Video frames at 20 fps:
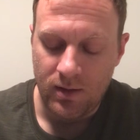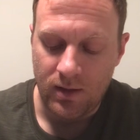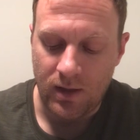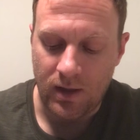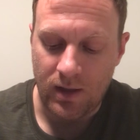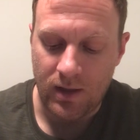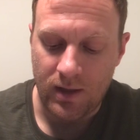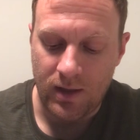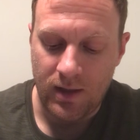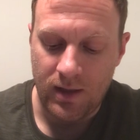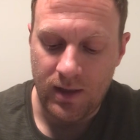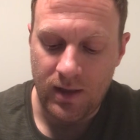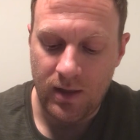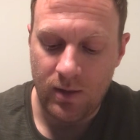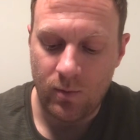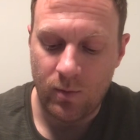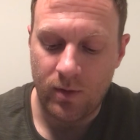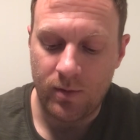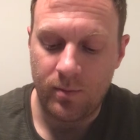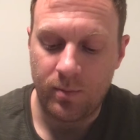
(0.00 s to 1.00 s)
and
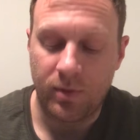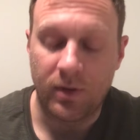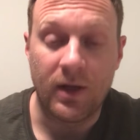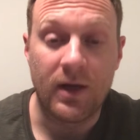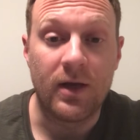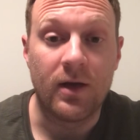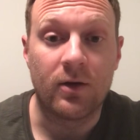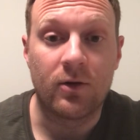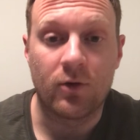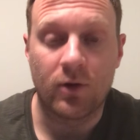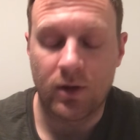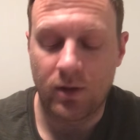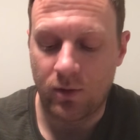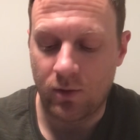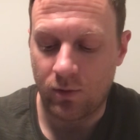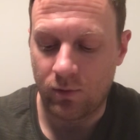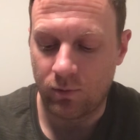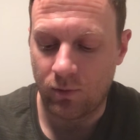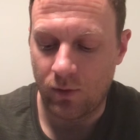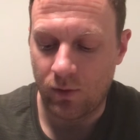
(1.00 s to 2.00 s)
he would play a
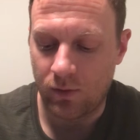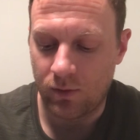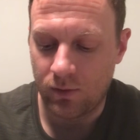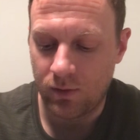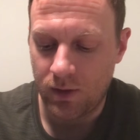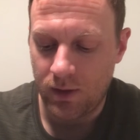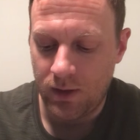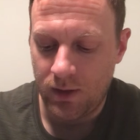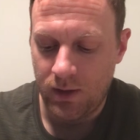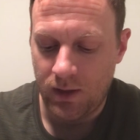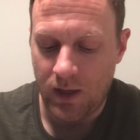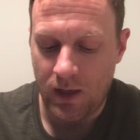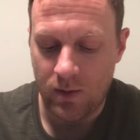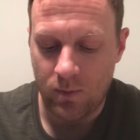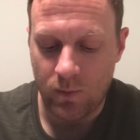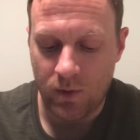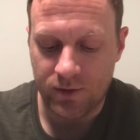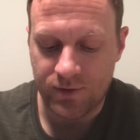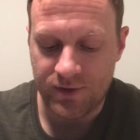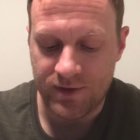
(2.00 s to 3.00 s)
critical role
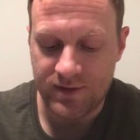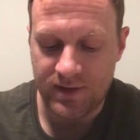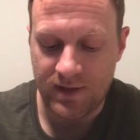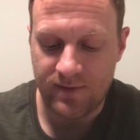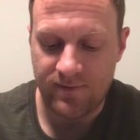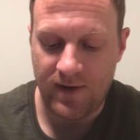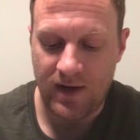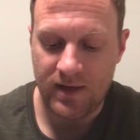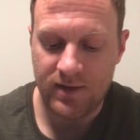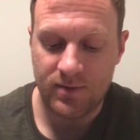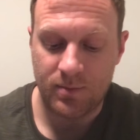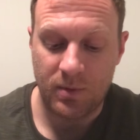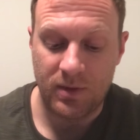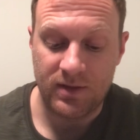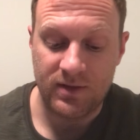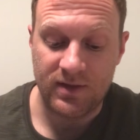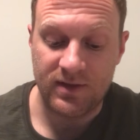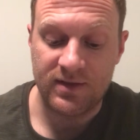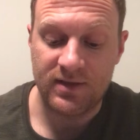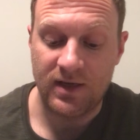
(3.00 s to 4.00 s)
in Welch's
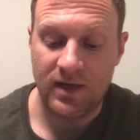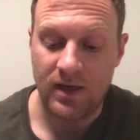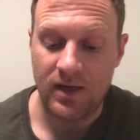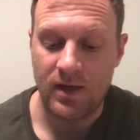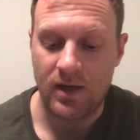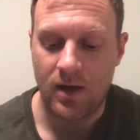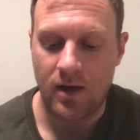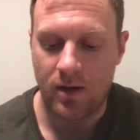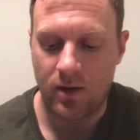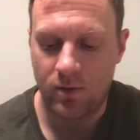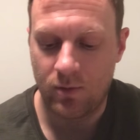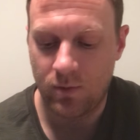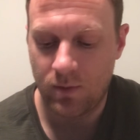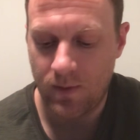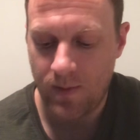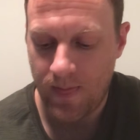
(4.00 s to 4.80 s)
advancement to CEO.